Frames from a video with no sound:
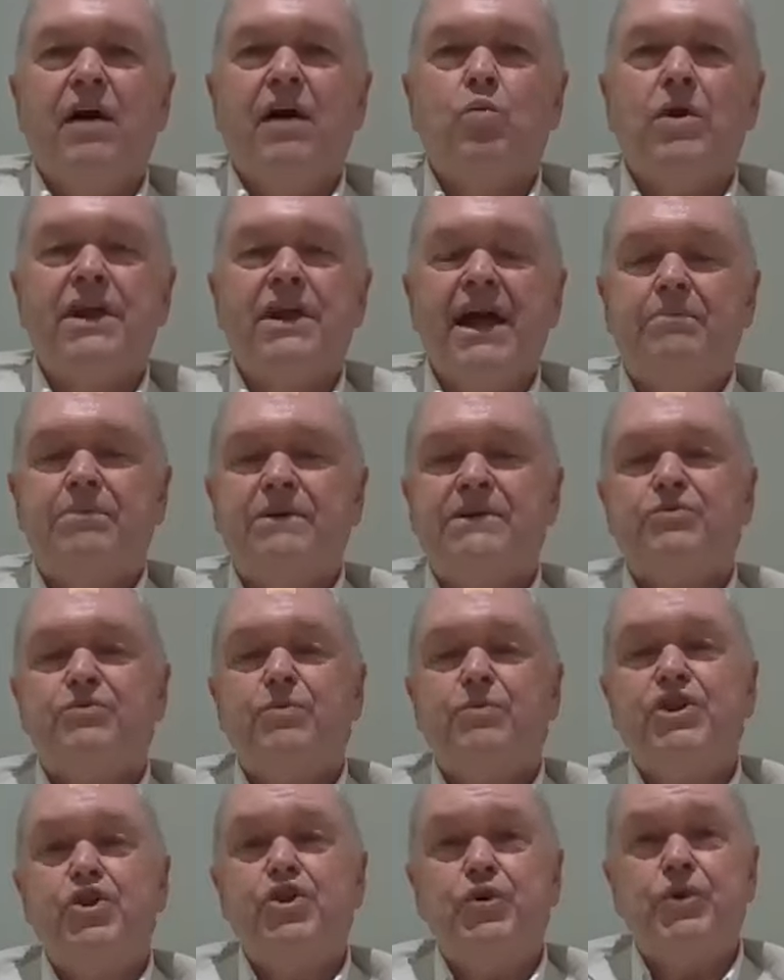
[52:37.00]
What happens
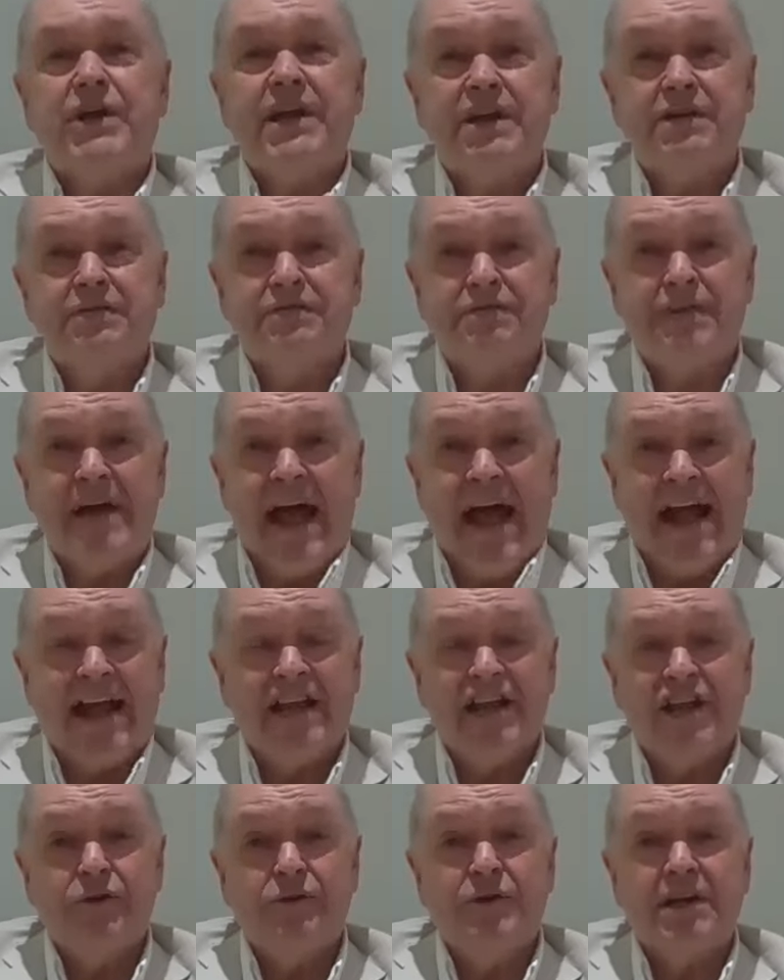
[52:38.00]
when you give
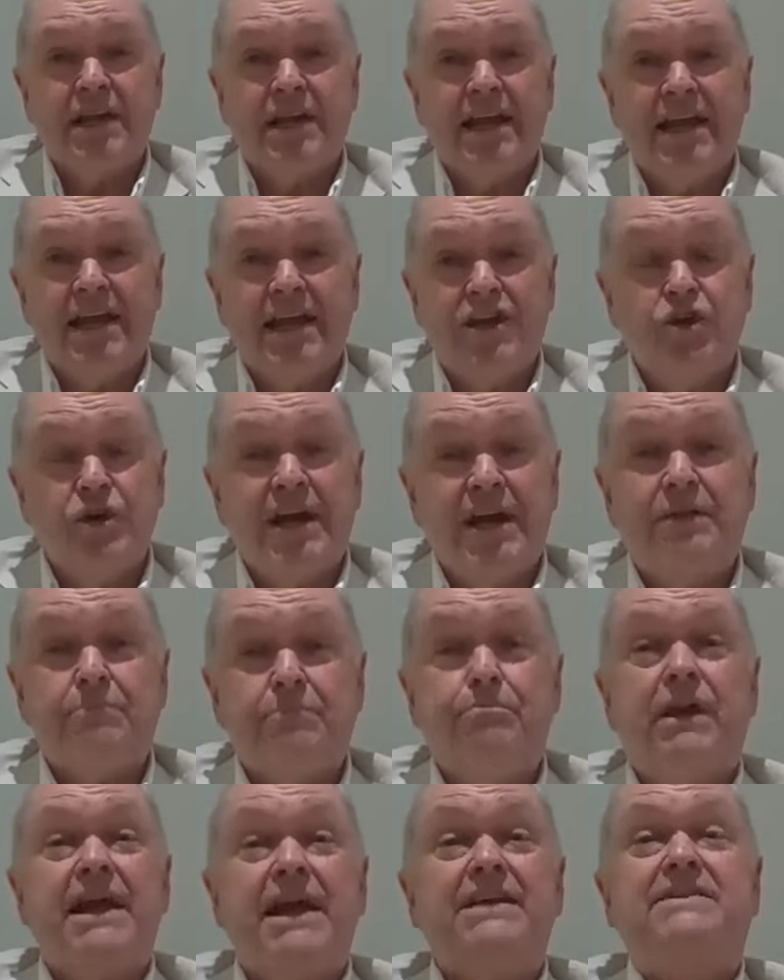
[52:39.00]
accurately? You
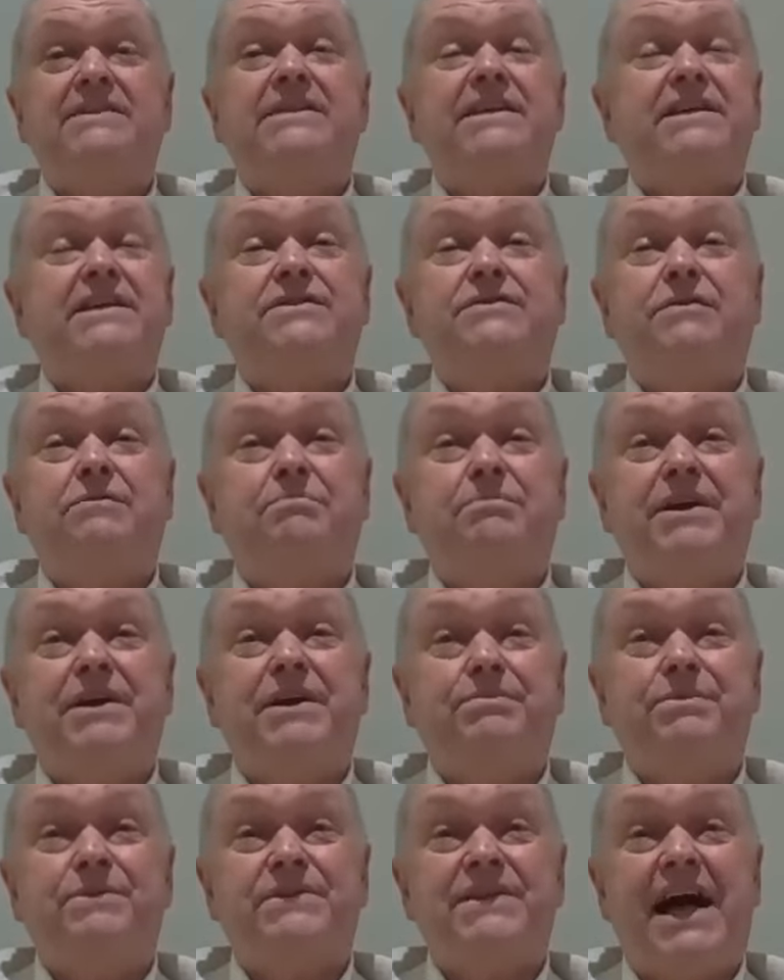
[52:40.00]
get blessings from
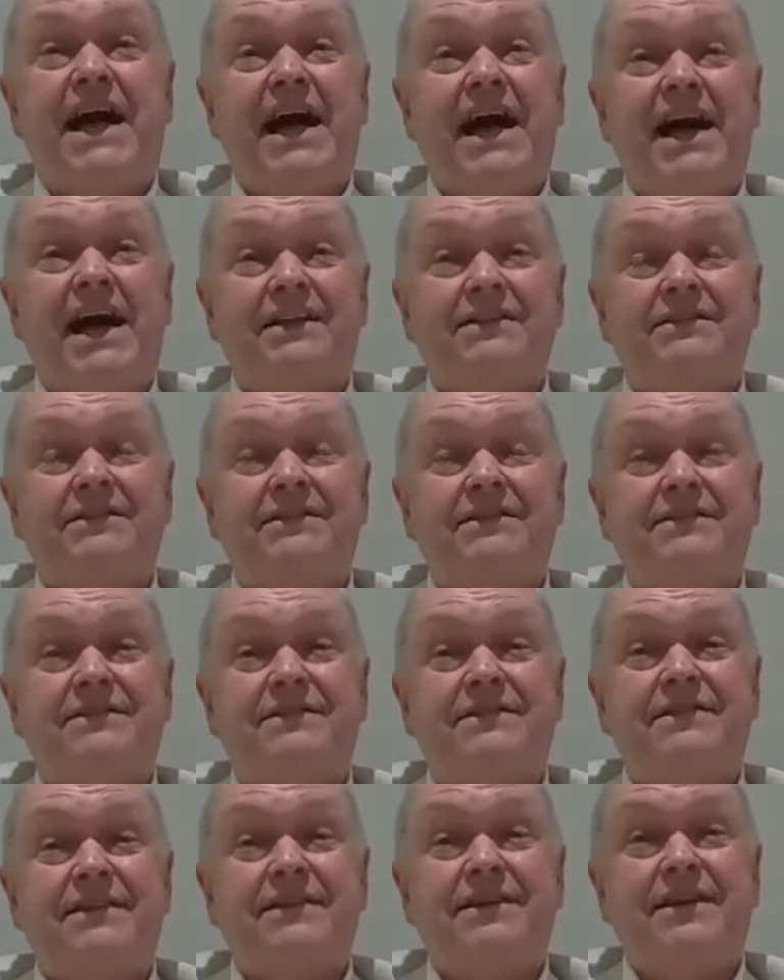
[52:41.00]
people's
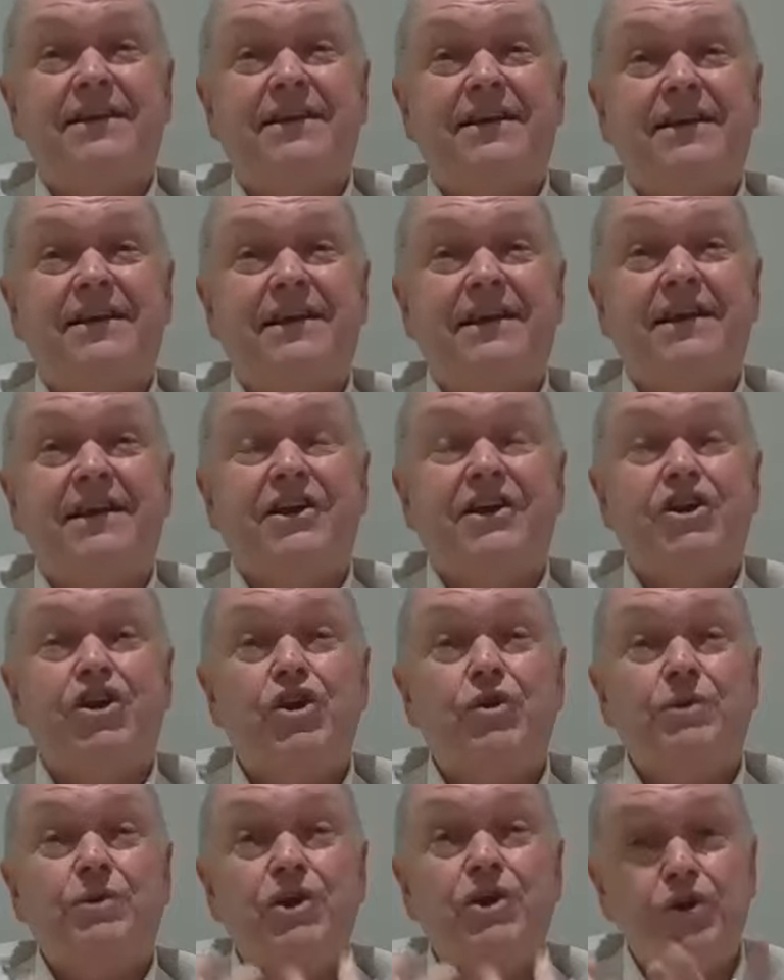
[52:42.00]
hearts. You
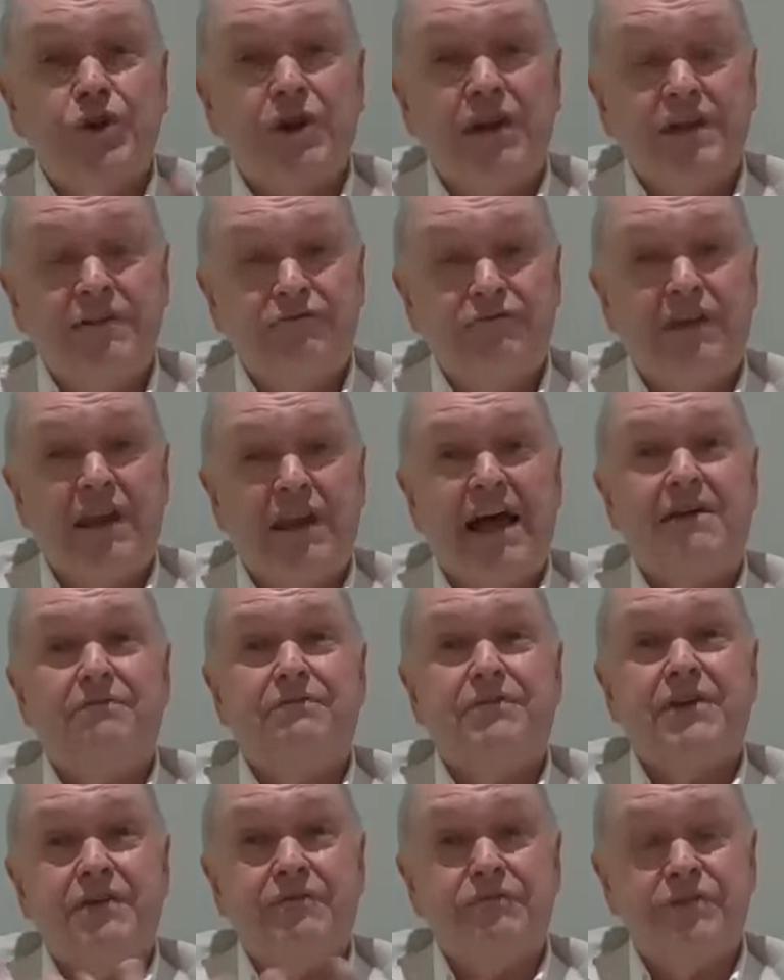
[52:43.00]
know, when you give
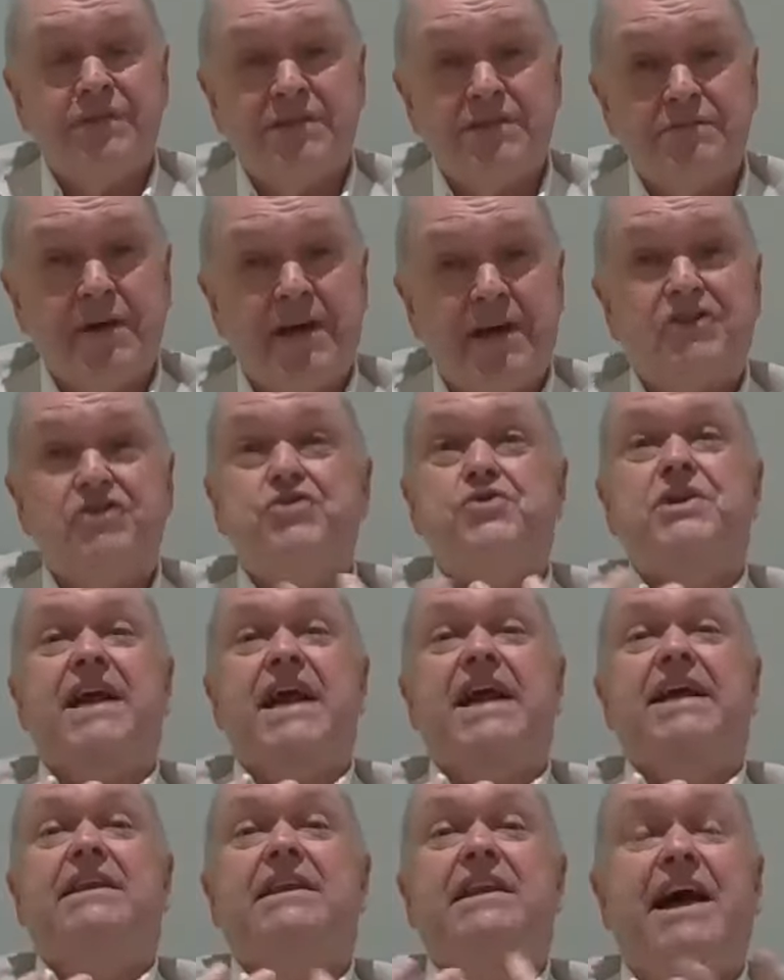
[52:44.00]
love, give respect, you
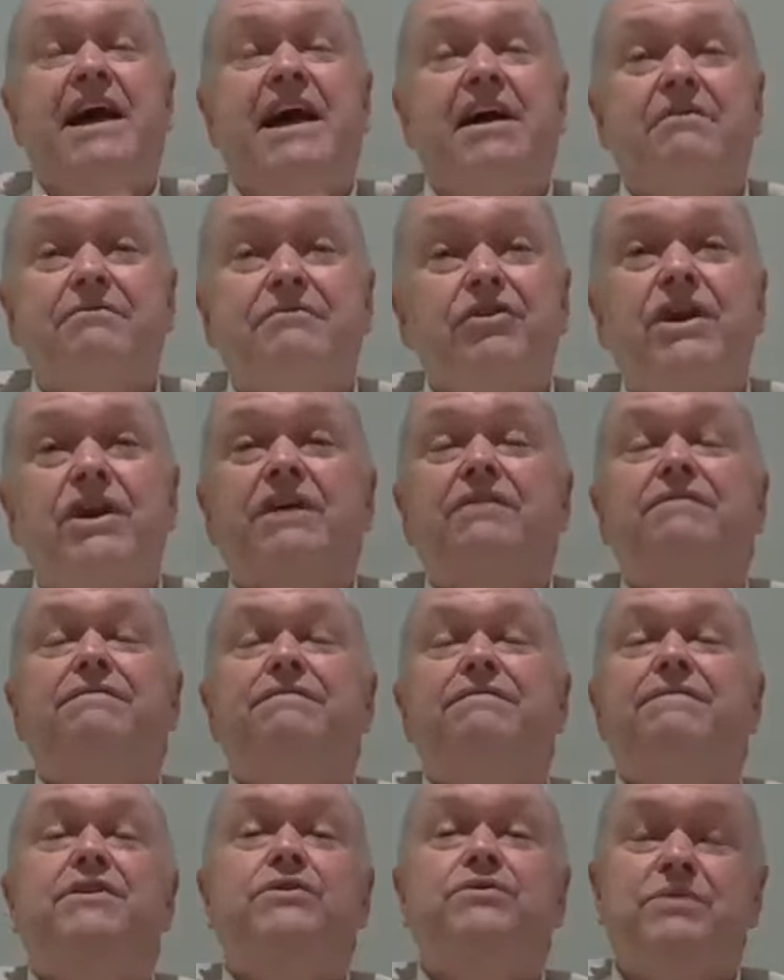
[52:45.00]
get love. You get
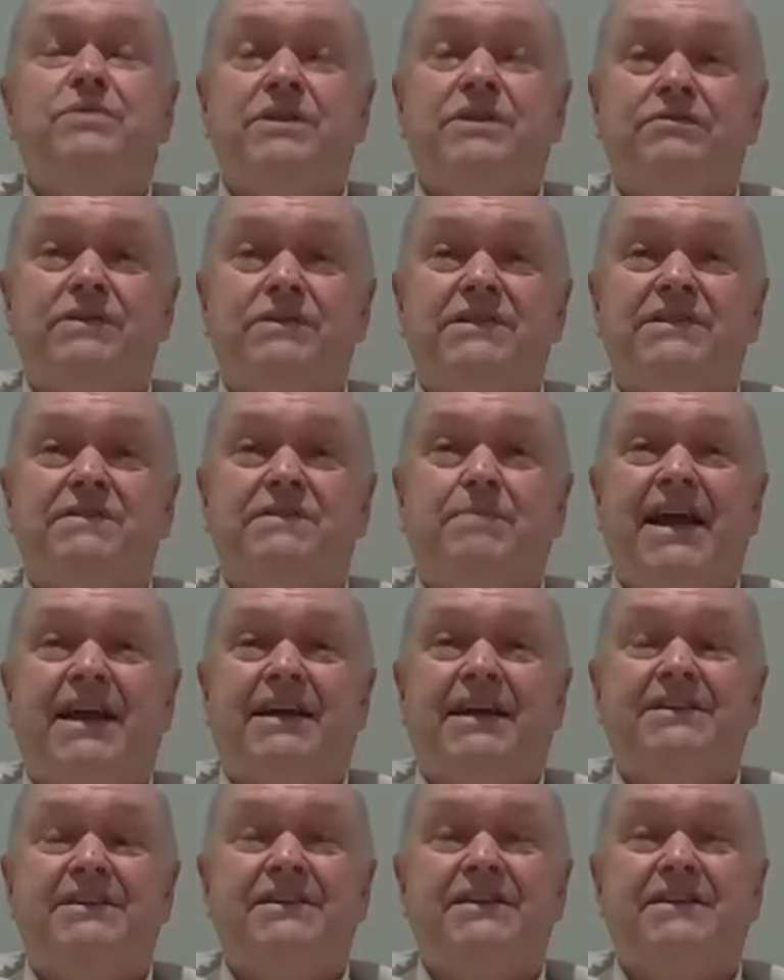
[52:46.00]
filled with respect.